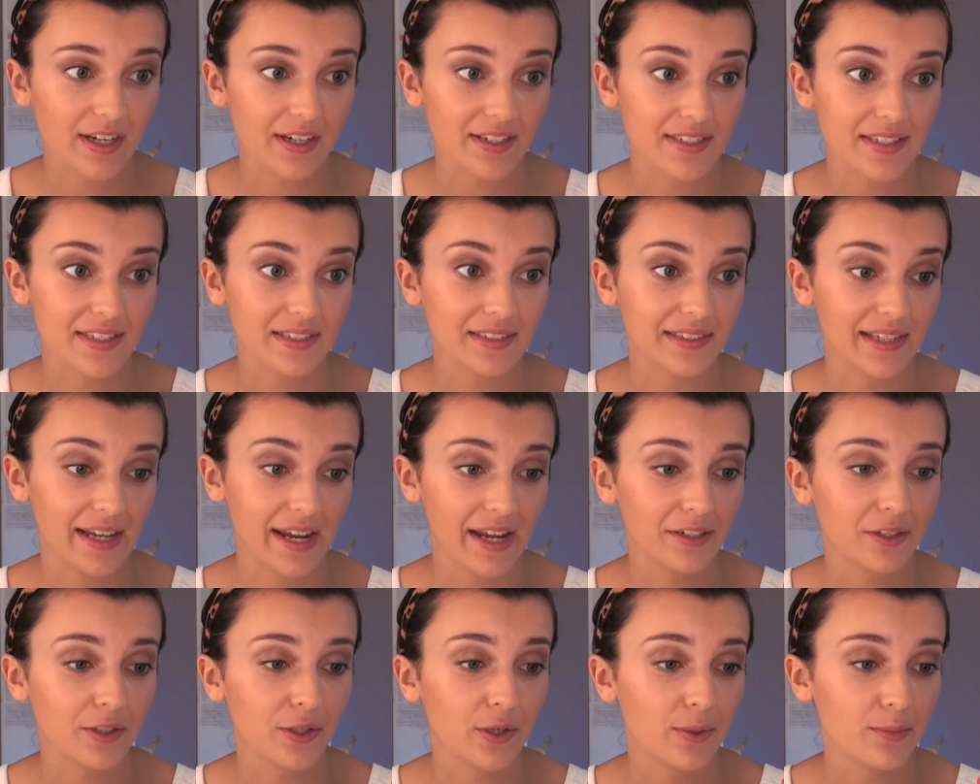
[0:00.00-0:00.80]
It's
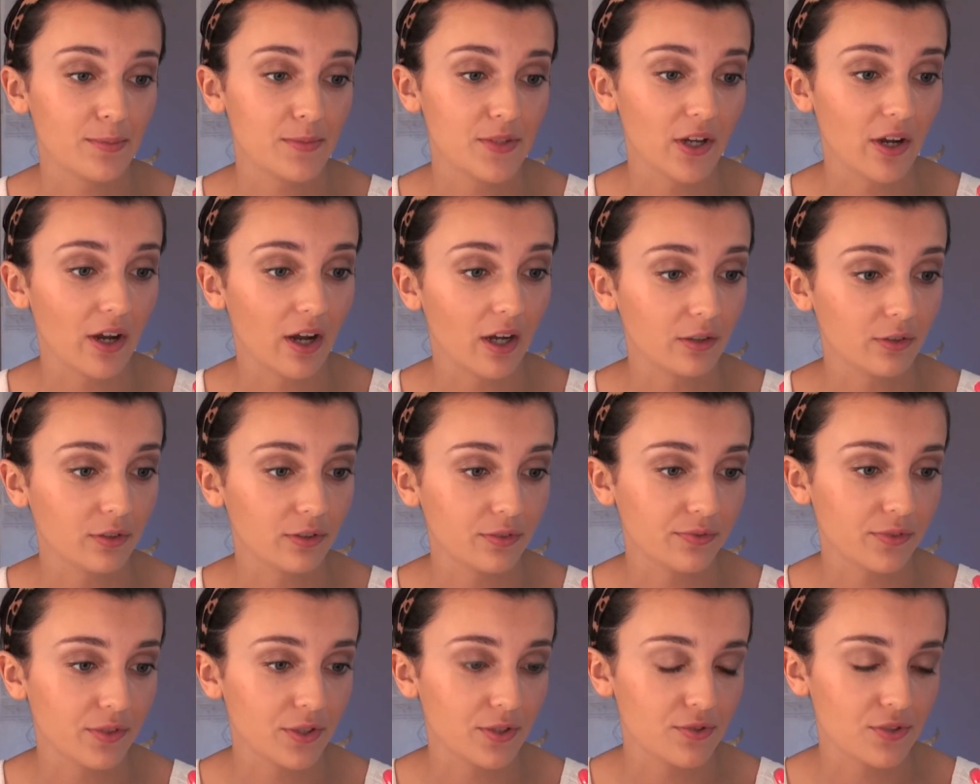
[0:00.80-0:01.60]
Lancome's
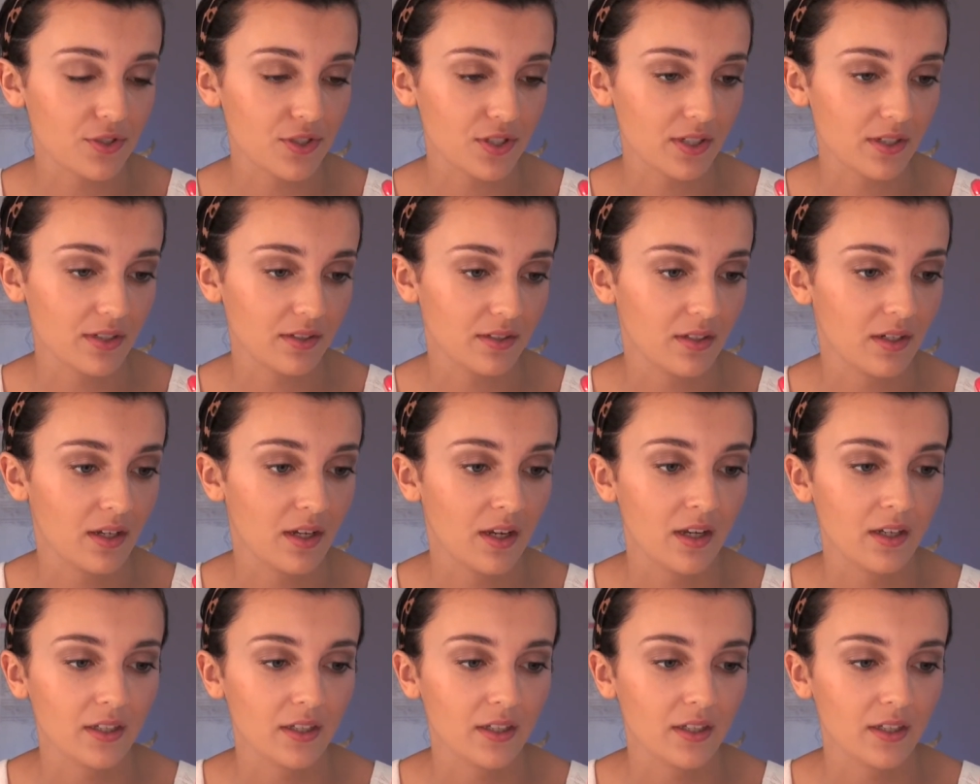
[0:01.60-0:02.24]
AquaFusion